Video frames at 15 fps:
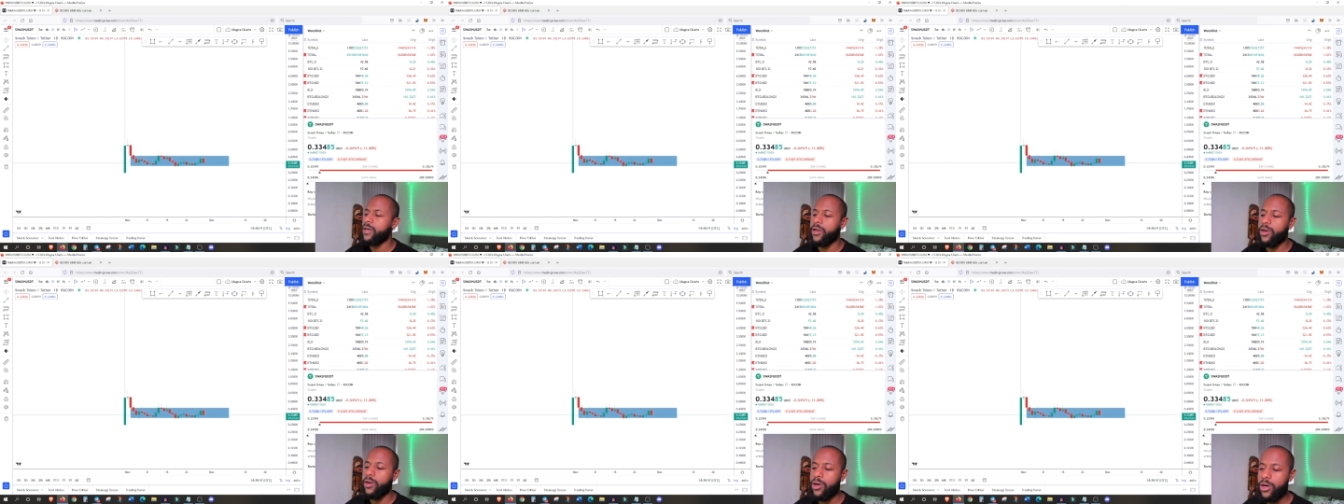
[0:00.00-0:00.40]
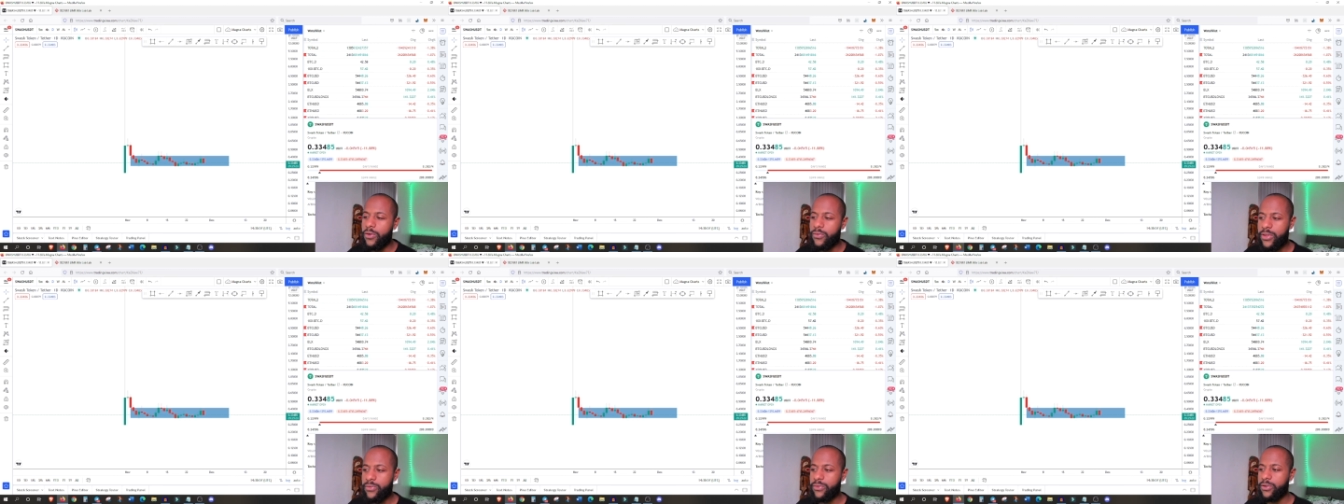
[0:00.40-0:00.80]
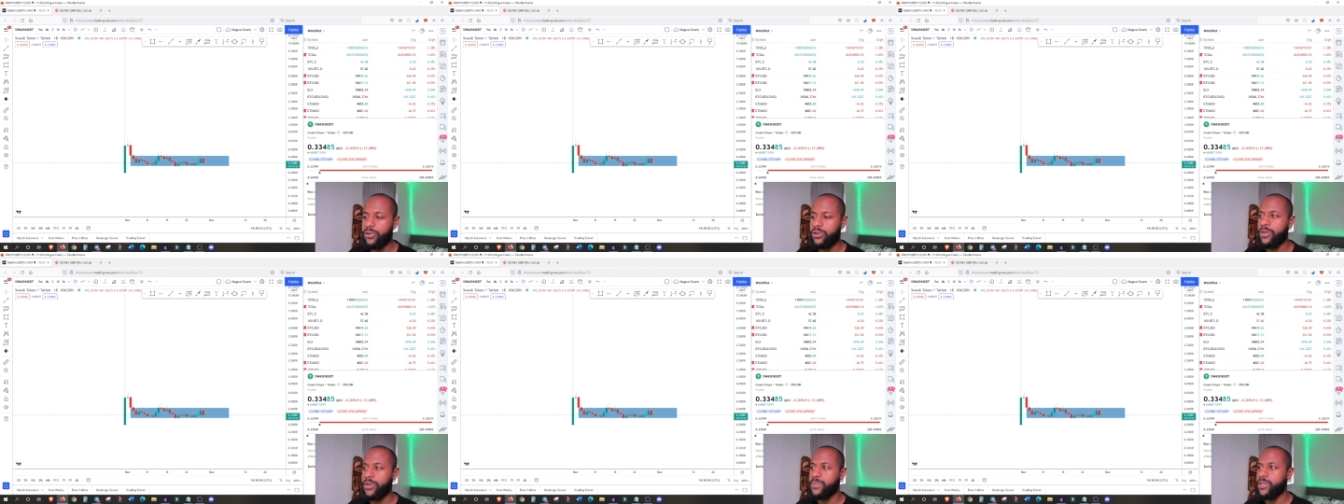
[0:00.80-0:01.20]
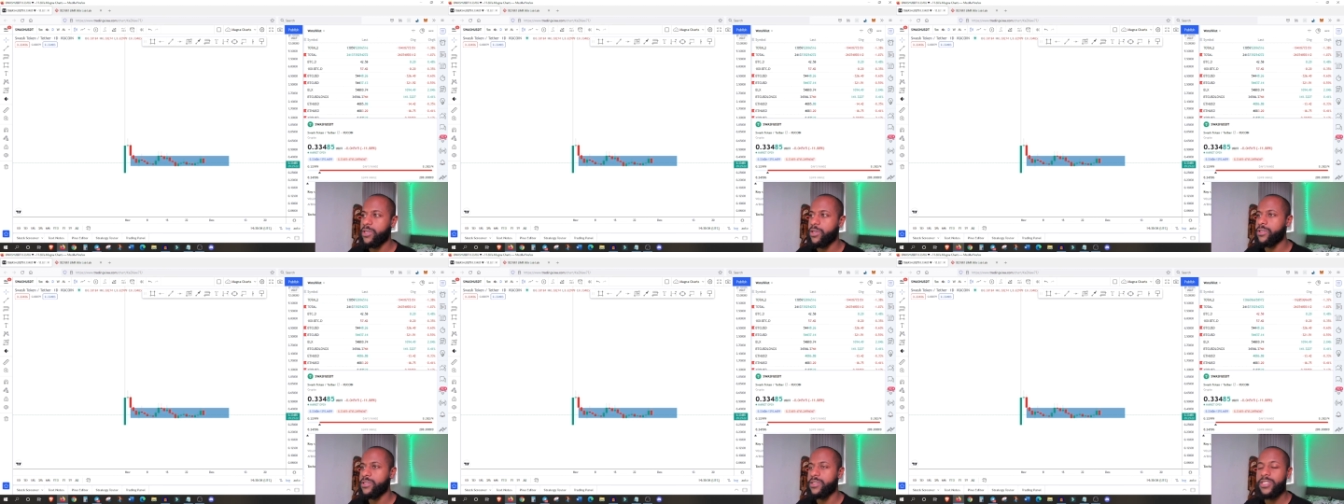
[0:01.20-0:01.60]
A lot of different
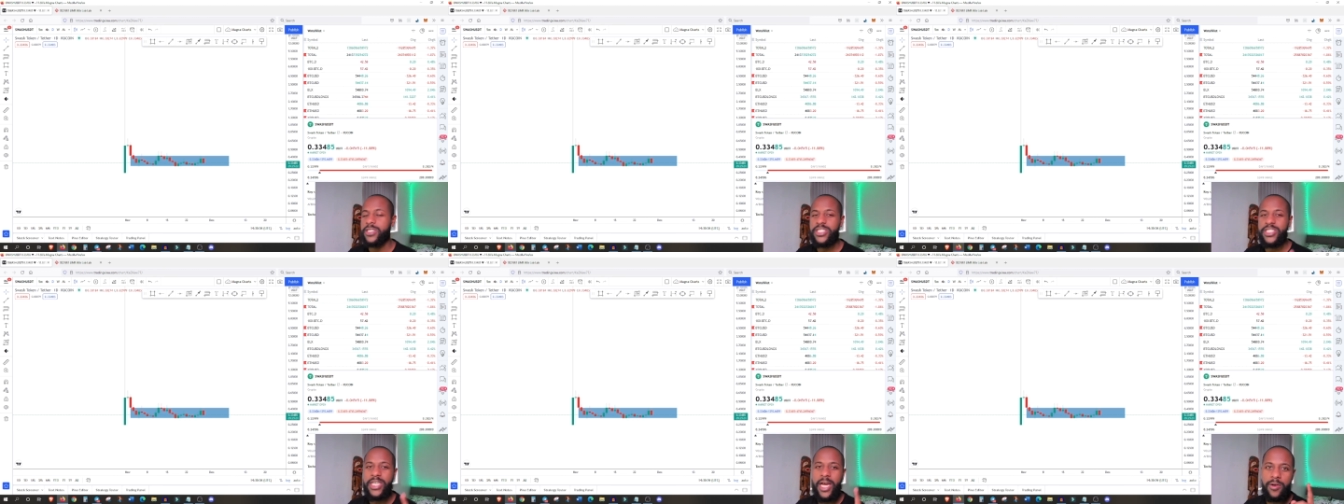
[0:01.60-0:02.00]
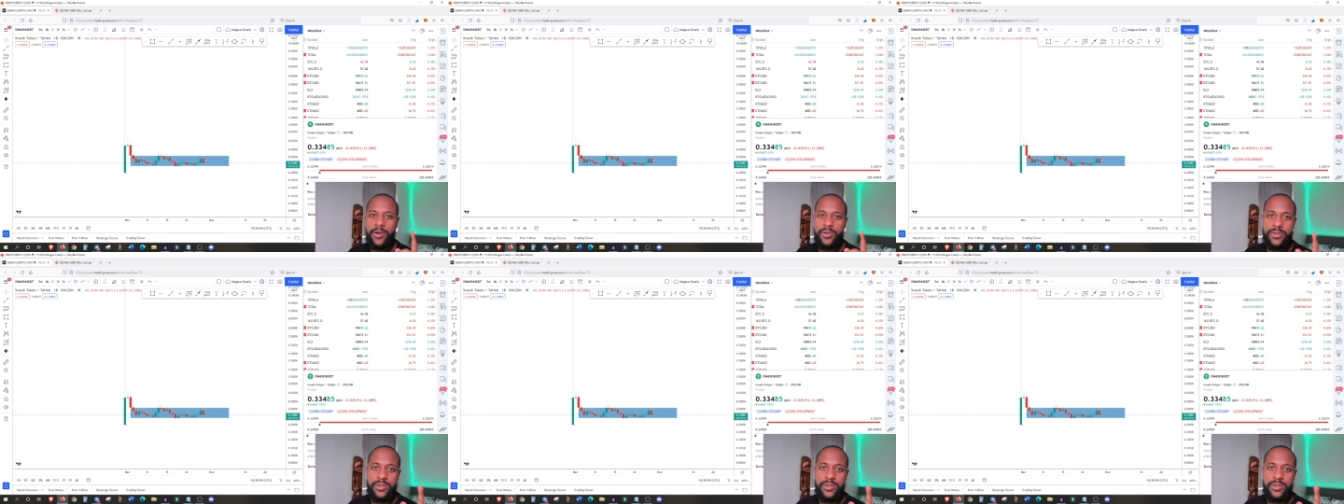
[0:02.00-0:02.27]
cryptos. Shout